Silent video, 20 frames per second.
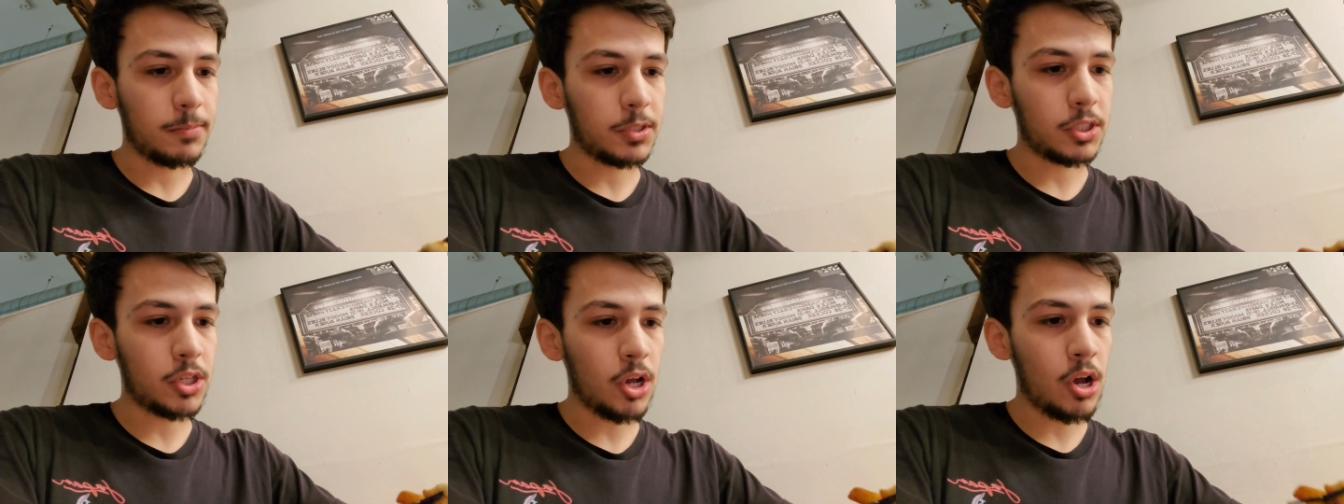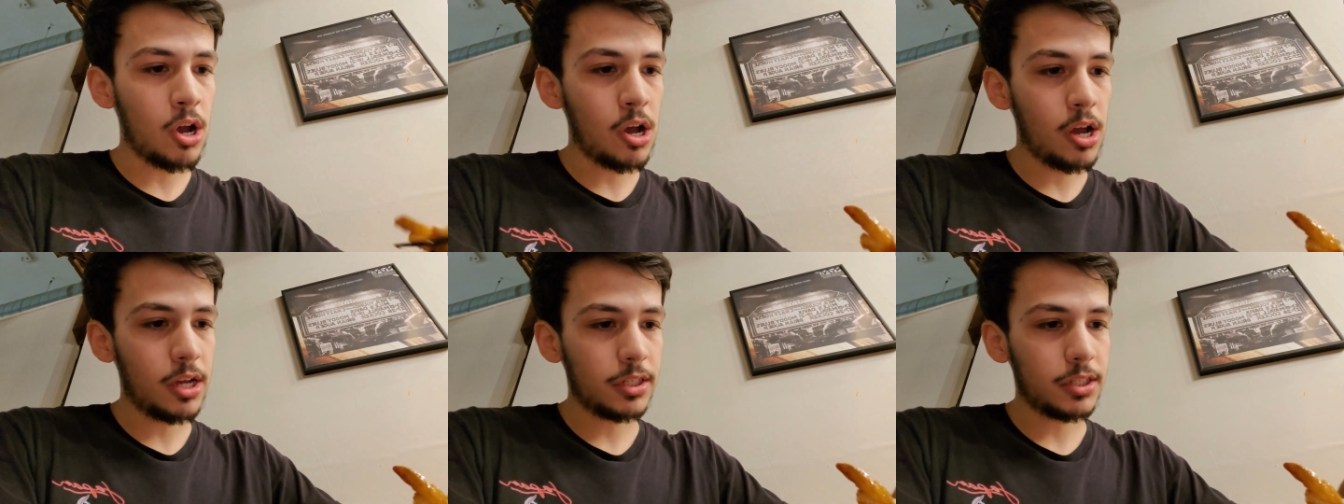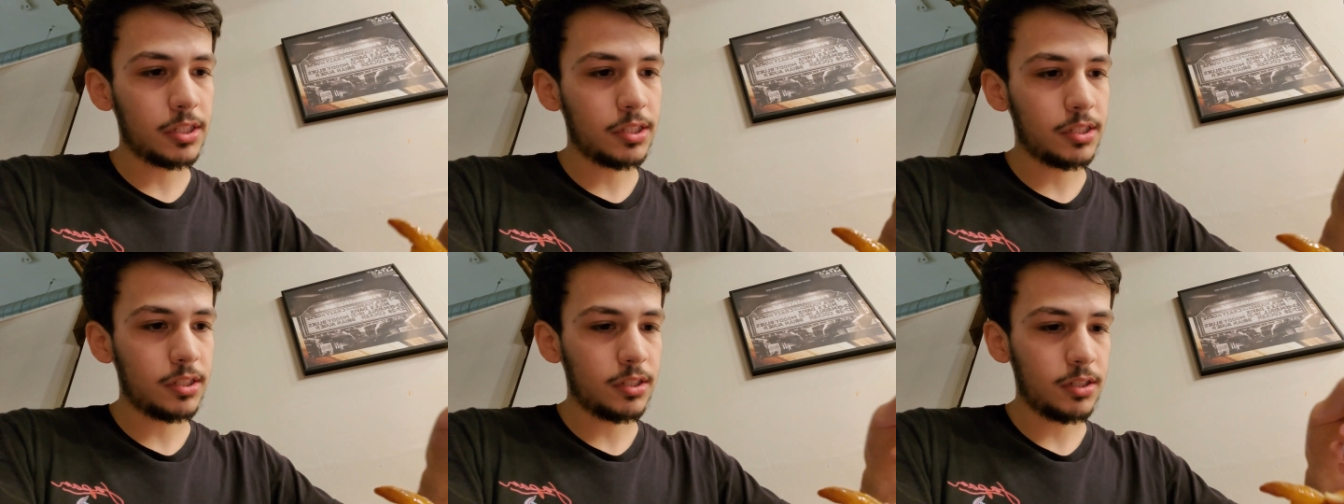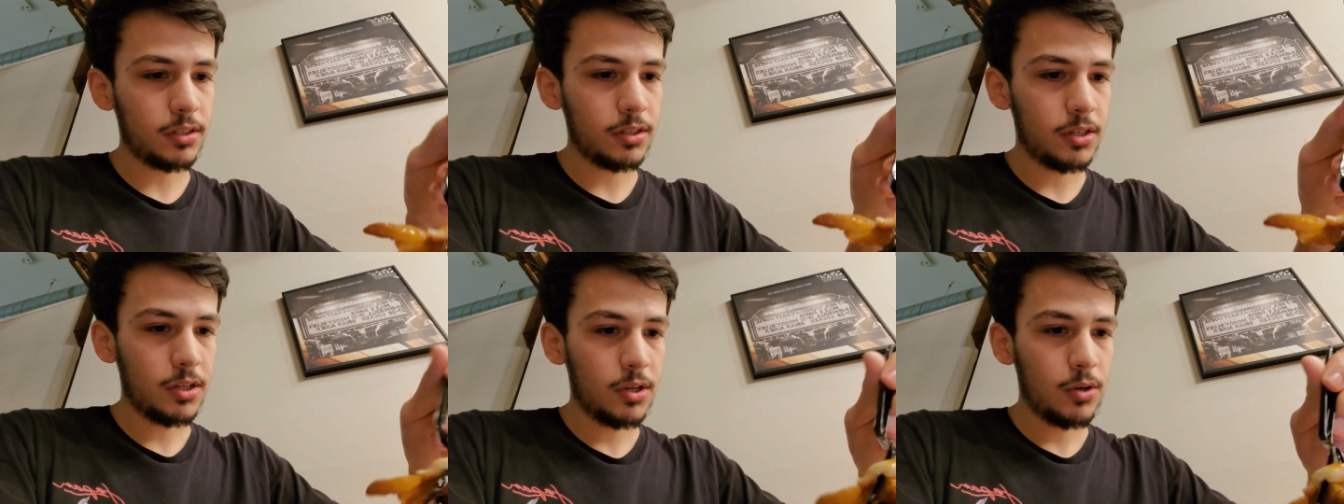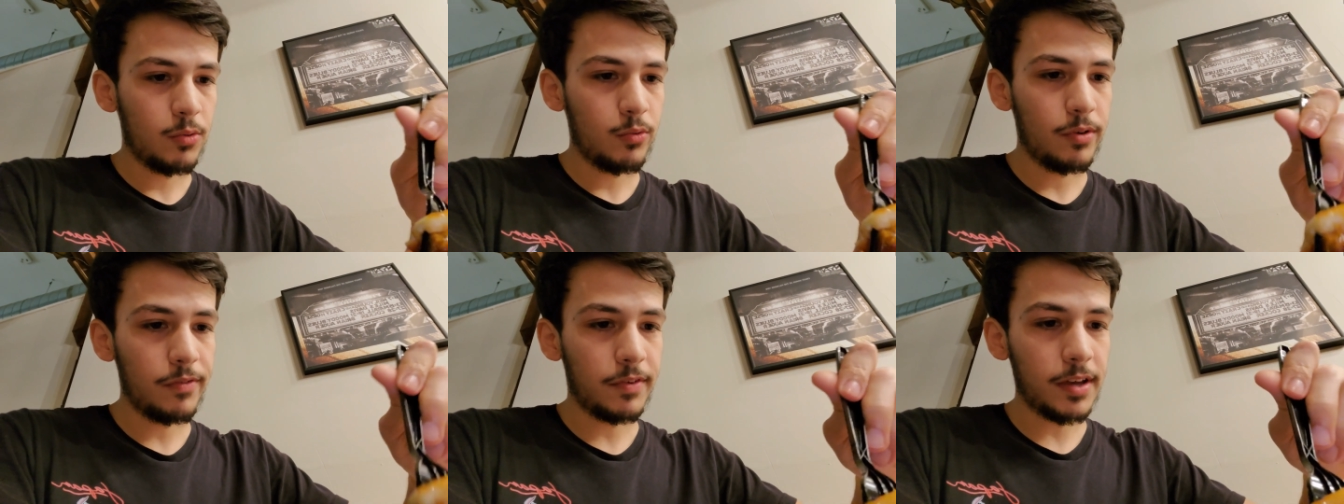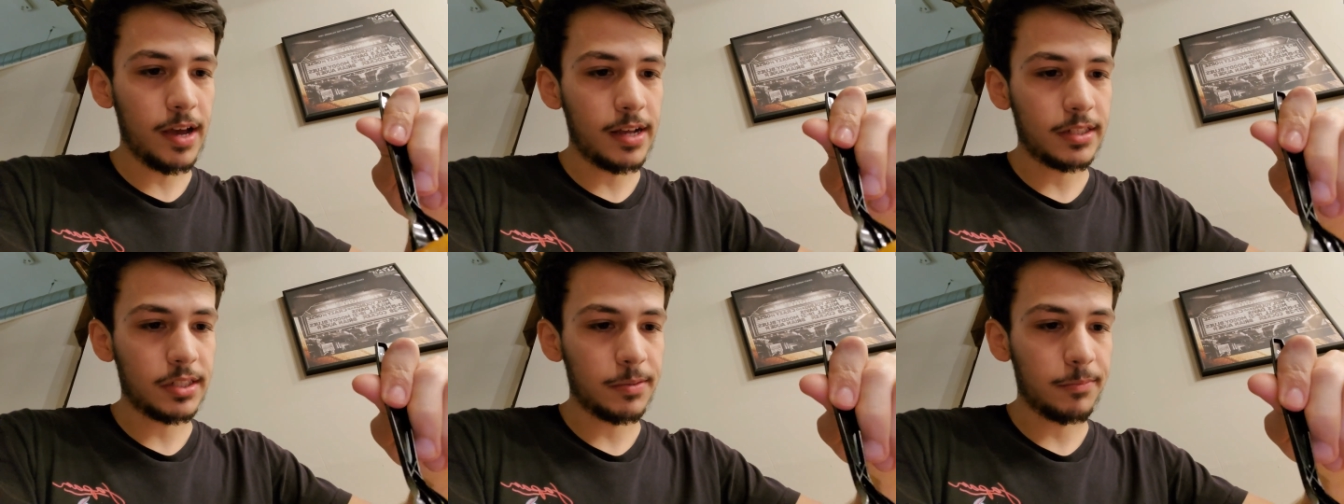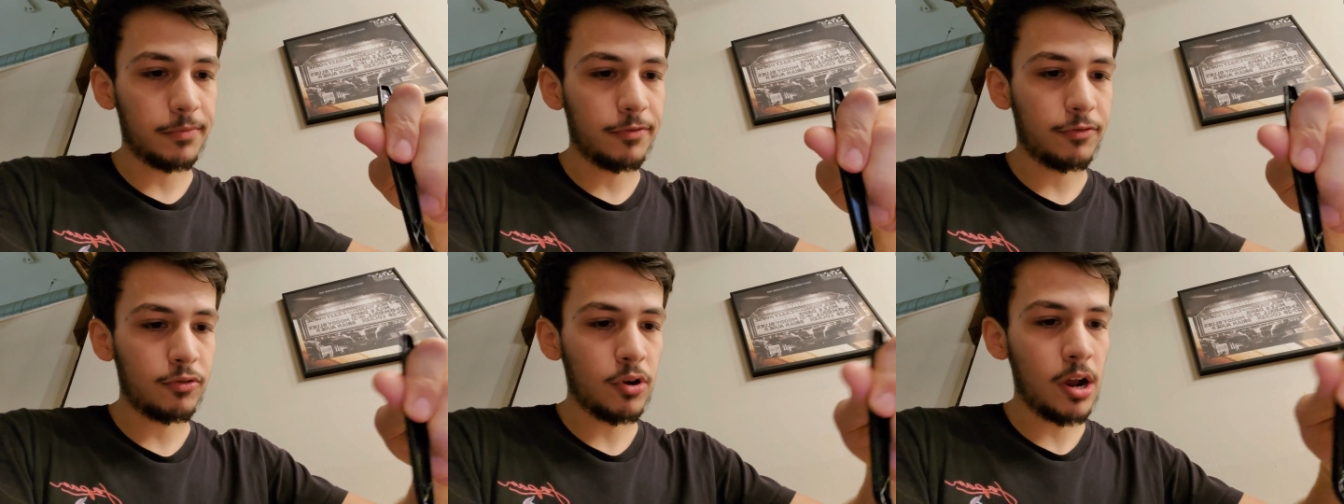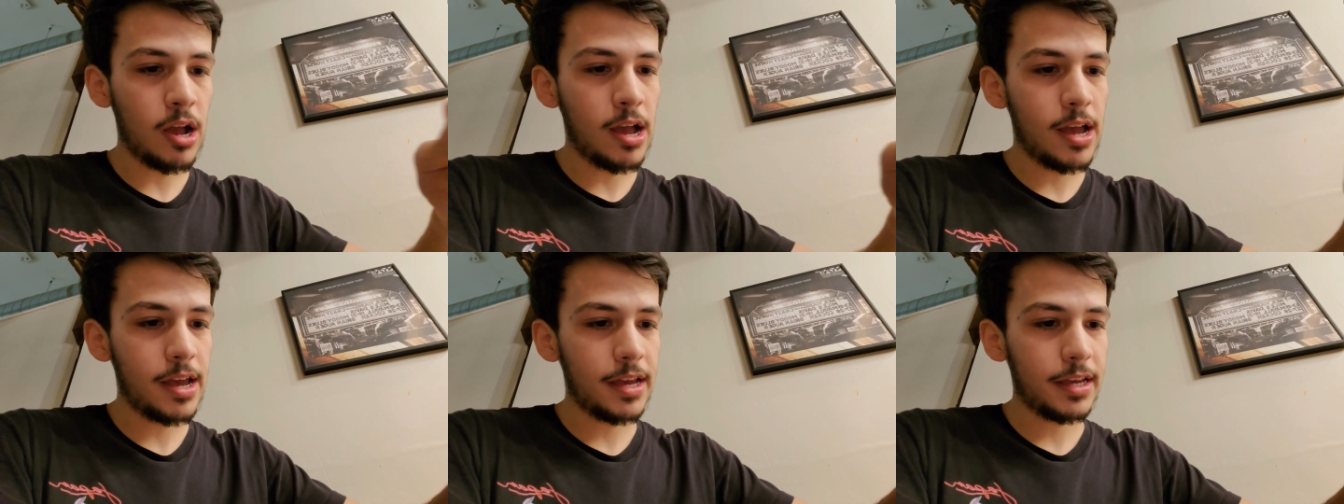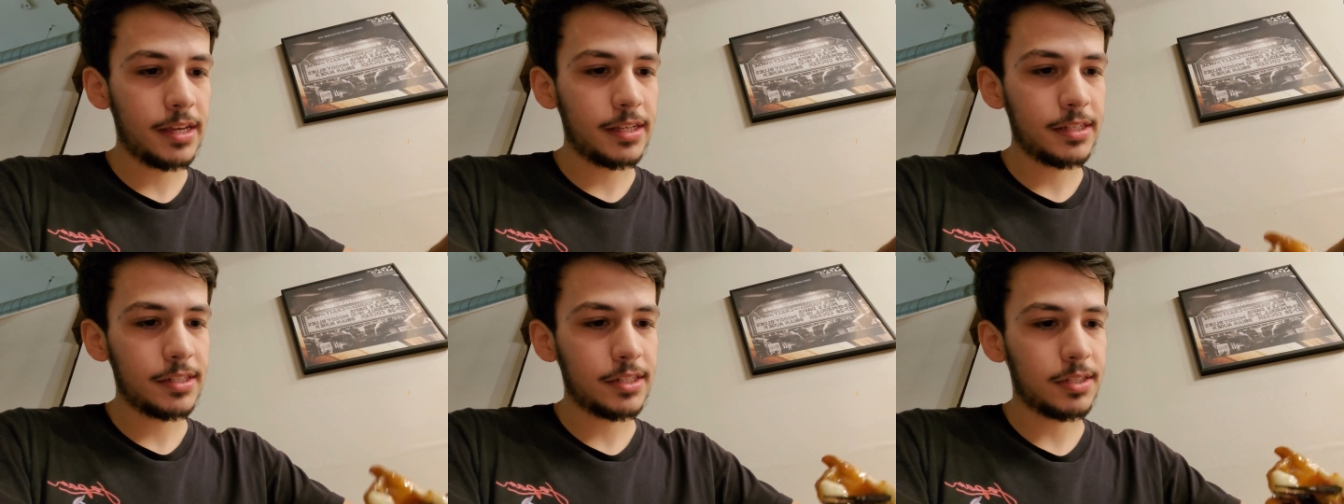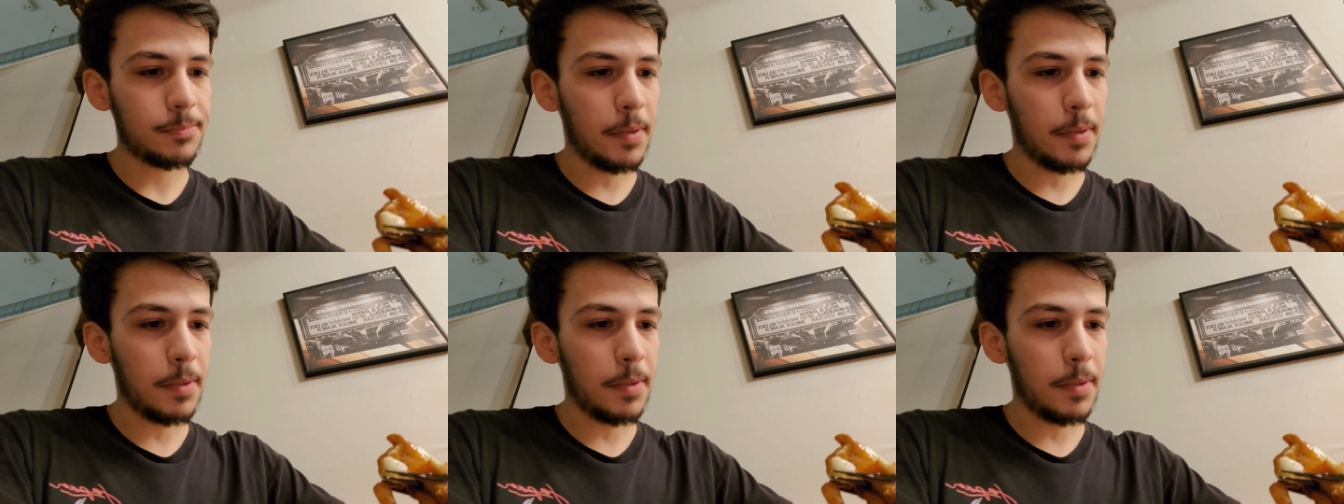sauce, we got some fries,